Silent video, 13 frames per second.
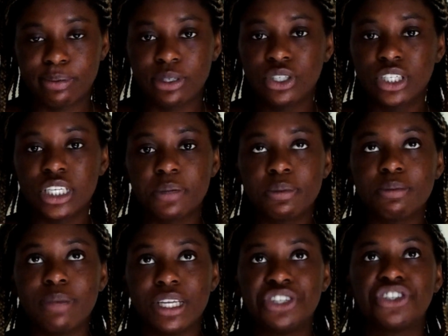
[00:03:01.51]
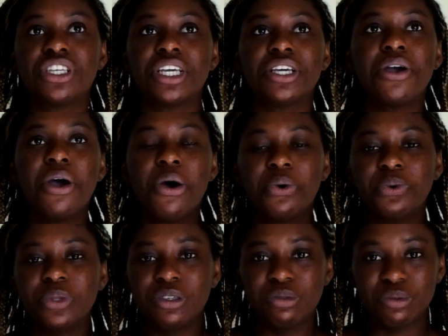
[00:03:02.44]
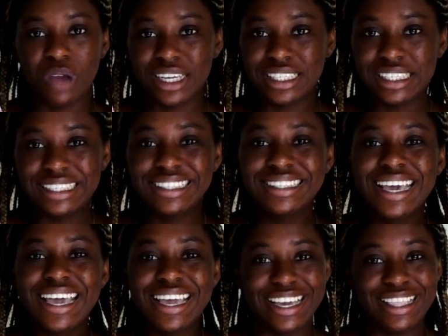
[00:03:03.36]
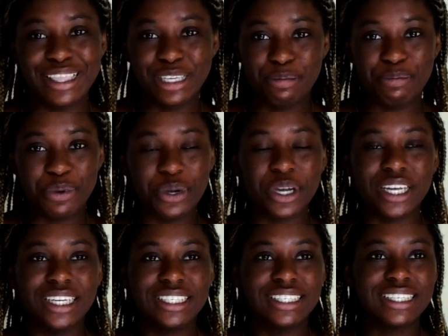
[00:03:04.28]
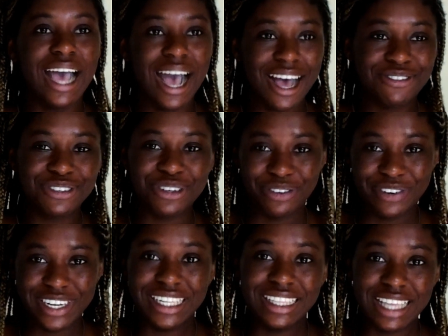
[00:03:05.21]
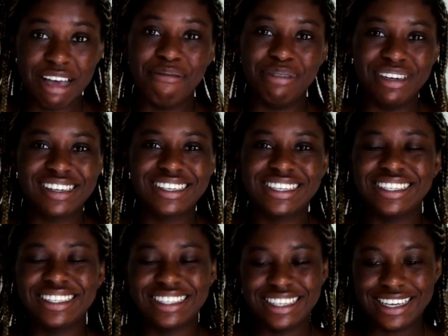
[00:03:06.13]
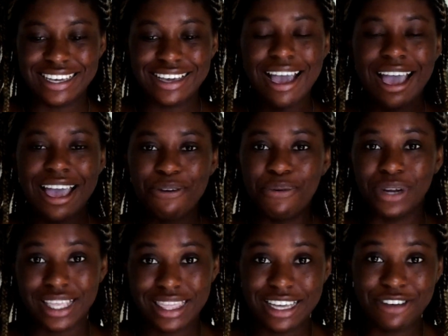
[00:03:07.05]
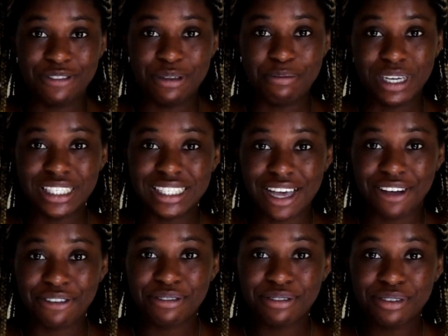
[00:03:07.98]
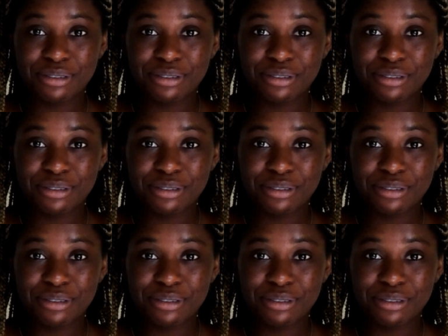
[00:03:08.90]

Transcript: because she keeps mentioning all these writers in this book and I just have to read their books to see what I think of them myself.